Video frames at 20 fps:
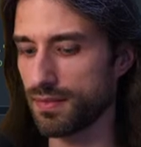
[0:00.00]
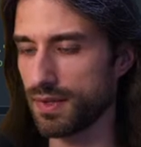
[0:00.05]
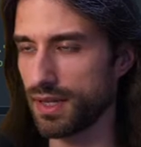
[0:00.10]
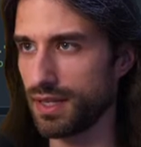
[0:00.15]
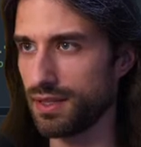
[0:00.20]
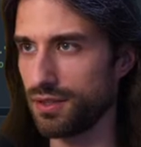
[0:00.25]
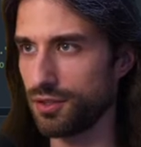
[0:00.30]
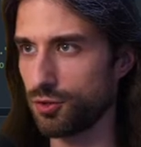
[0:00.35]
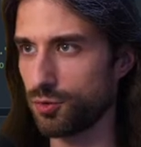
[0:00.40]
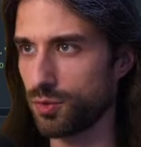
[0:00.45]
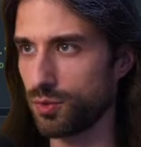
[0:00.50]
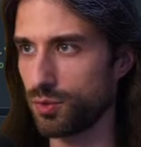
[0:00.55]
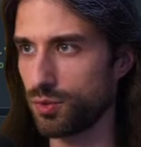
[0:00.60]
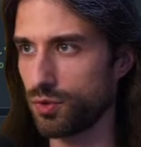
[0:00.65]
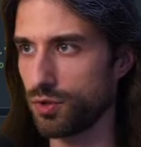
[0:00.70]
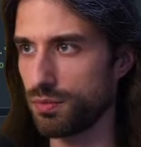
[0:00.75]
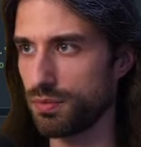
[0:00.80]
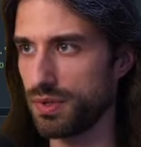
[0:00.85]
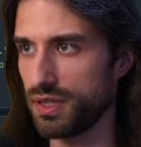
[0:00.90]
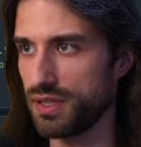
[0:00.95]
I just want to
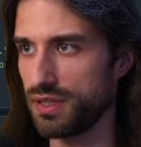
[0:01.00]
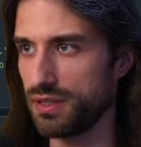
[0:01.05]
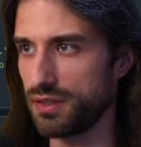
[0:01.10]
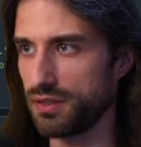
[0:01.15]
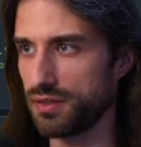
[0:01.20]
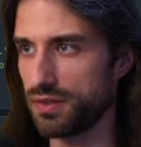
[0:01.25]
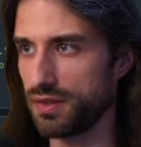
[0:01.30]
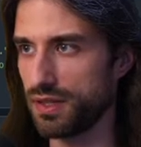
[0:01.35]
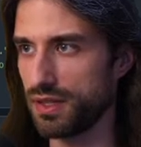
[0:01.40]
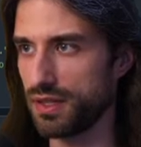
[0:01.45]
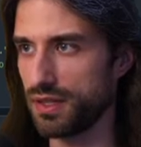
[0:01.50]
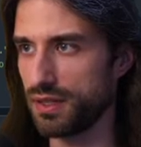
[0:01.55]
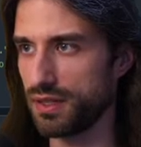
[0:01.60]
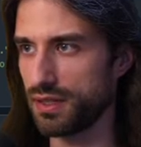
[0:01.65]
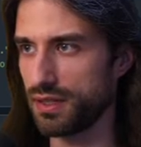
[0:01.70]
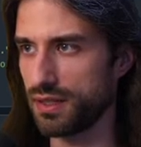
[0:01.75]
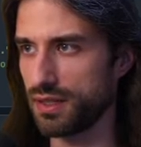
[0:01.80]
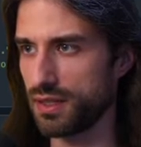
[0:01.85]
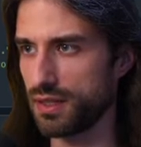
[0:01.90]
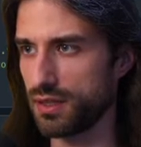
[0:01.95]
copy this thing.
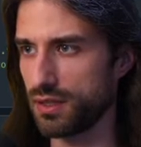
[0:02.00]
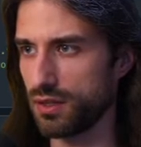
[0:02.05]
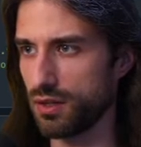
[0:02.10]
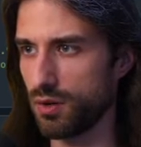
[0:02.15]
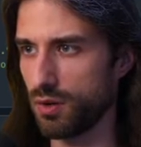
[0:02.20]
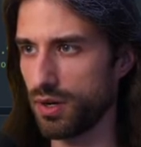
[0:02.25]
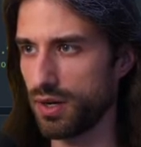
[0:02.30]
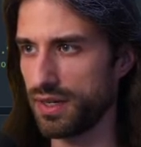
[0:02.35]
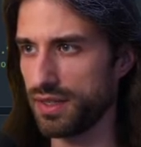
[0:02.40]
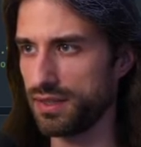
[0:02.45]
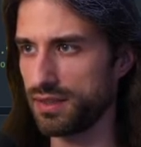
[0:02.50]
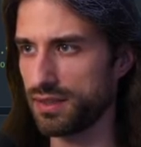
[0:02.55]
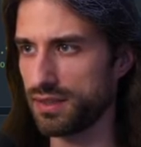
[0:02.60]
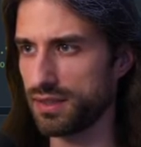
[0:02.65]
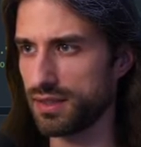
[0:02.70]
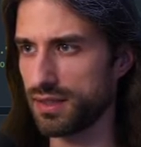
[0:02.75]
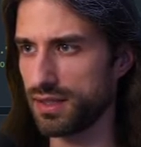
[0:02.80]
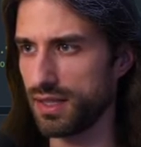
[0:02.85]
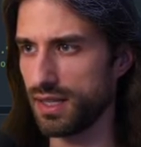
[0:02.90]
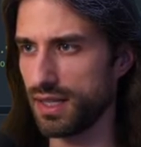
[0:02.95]
All right.
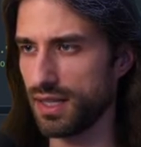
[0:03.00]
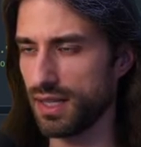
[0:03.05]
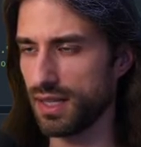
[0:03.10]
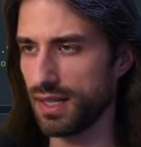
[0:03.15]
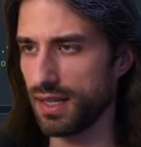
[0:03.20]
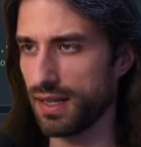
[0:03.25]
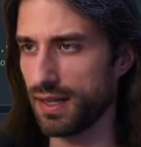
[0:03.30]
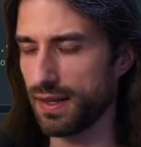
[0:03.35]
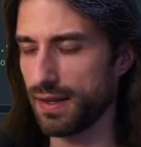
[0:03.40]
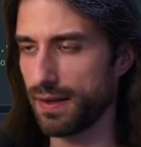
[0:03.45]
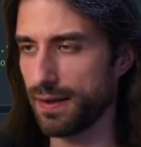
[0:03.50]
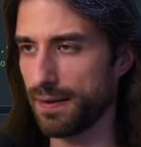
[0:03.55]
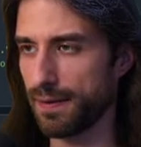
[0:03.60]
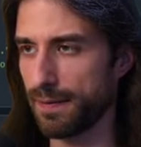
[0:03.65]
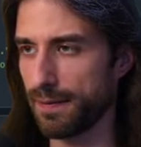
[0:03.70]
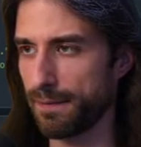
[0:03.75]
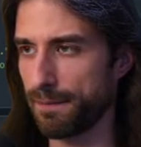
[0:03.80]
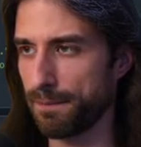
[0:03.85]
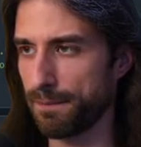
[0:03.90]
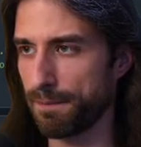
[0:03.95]

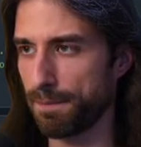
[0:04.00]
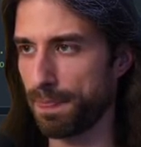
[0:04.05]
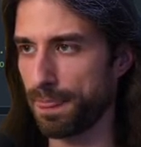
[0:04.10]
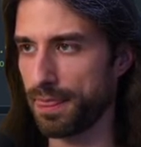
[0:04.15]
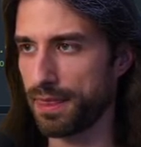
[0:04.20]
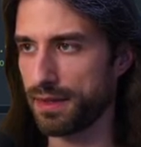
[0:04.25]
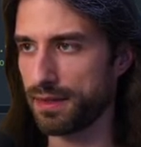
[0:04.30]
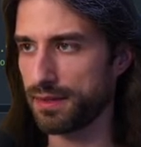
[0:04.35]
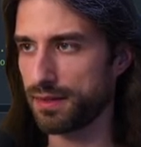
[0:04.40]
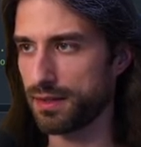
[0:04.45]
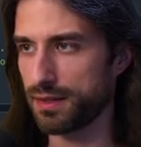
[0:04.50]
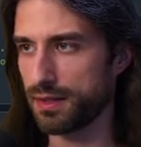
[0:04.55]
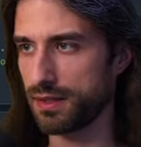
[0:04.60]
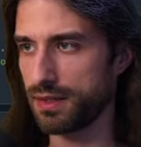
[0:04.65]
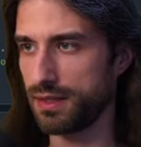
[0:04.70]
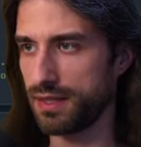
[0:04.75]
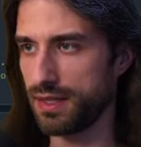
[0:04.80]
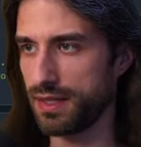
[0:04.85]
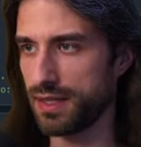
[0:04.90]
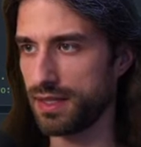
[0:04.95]
So
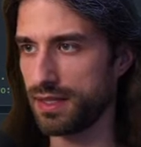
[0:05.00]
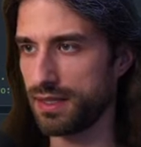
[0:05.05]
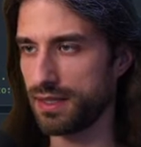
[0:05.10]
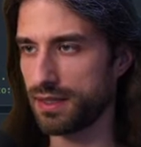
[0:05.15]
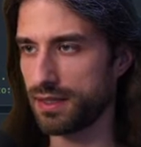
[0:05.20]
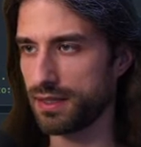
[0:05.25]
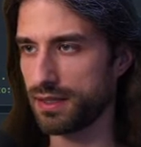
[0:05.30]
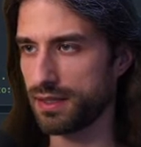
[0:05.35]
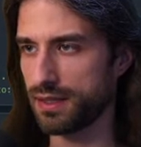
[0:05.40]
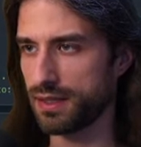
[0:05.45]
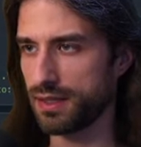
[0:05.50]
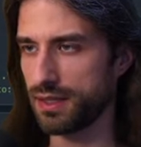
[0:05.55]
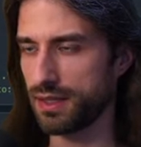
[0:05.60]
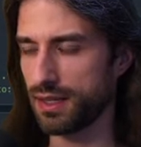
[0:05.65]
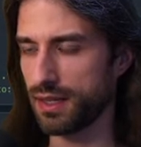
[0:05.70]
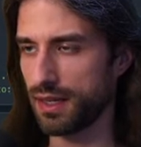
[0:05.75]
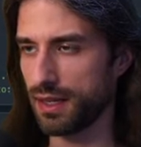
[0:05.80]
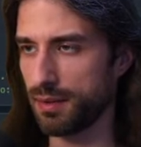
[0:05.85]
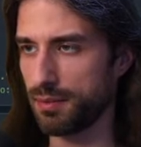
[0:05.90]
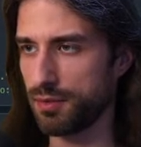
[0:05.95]
then
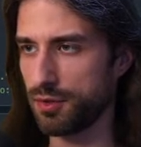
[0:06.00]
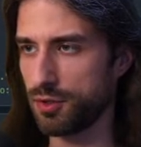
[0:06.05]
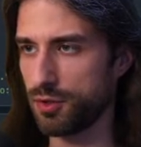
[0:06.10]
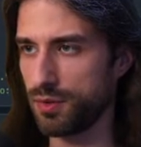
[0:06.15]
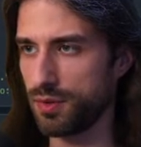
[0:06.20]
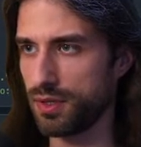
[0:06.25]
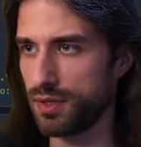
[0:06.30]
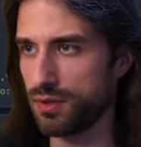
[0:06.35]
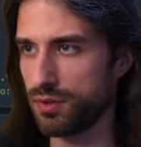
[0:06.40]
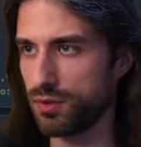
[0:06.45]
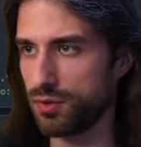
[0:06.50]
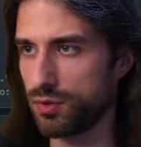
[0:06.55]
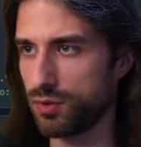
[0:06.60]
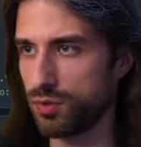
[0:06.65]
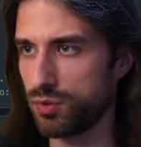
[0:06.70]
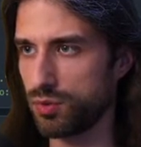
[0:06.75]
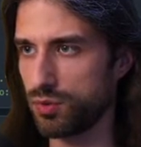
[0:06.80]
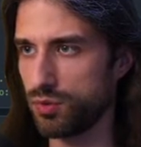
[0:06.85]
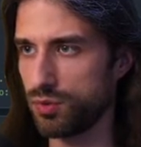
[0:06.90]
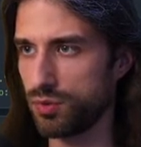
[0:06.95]
I'm going
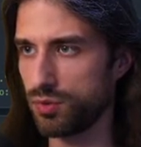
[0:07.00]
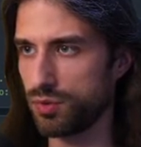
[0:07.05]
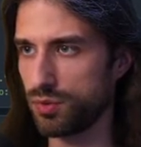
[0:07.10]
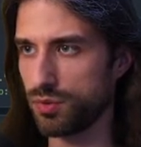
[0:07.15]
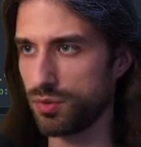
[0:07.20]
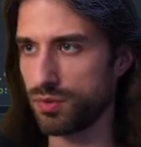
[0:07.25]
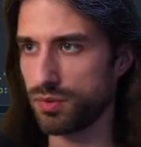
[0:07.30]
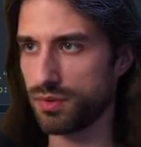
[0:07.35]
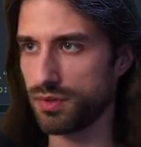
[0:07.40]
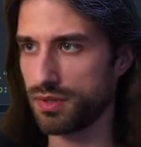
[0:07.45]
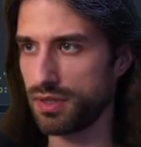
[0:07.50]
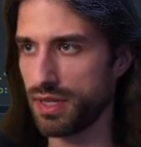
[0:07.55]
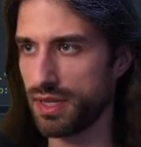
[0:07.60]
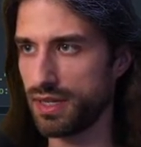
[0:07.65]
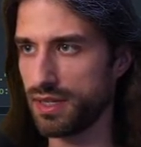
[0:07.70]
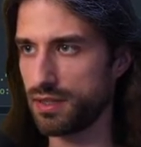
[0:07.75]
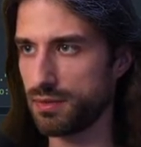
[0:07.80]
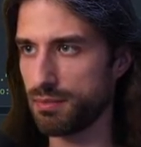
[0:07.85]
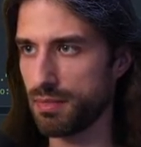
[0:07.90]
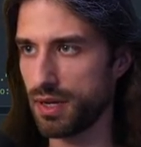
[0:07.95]
to
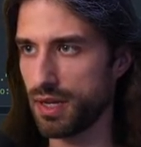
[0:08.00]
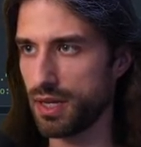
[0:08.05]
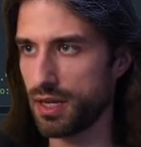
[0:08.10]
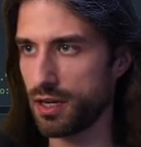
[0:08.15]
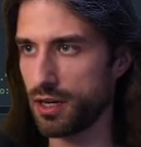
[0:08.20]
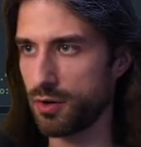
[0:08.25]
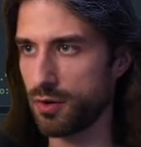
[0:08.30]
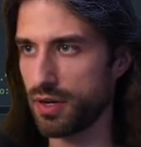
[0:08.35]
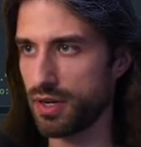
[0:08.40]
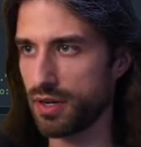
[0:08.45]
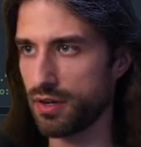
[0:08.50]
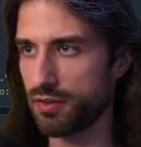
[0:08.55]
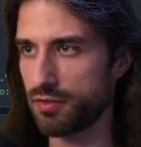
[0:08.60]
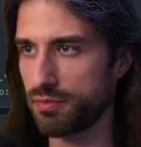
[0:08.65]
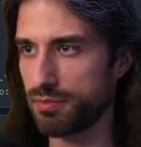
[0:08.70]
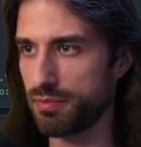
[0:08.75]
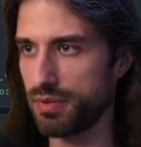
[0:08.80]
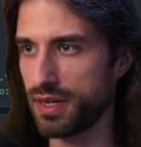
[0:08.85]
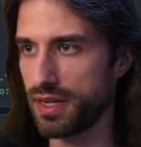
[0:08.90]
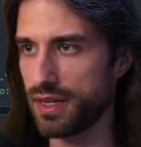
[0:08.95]
take my array of
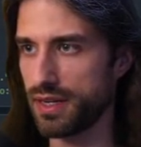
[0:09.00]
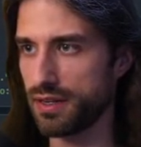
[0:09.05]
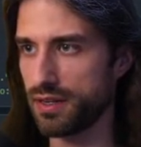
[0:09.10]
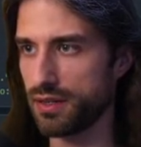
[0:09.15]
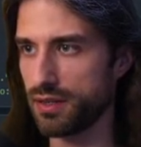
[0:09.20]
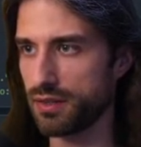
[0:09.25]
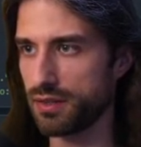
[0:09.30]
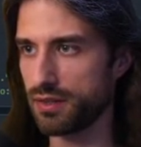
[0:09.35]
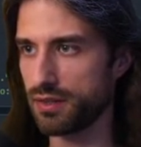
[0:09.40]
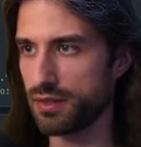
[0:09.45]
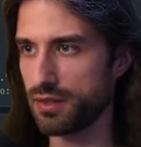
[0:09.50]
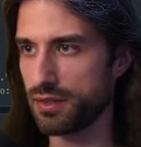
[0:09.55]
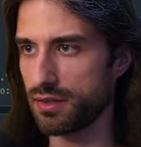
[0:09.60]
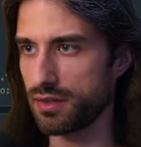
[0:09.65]
players.